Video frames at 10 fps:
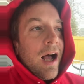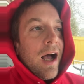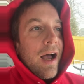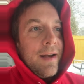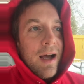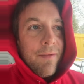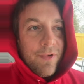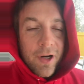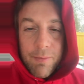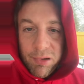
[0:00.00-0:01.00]
And I'm
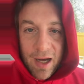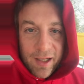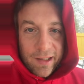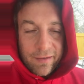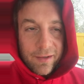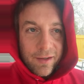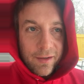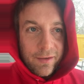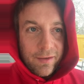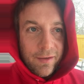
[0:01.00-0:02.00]
very blessed
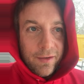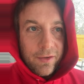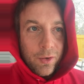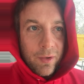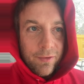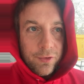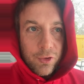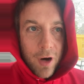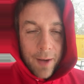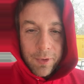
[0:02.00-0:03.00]
to have
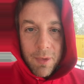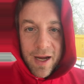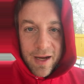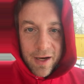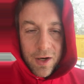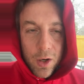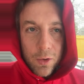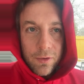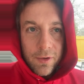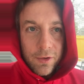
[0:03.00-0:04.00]
dropped my
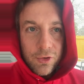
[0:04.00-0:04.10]
ego,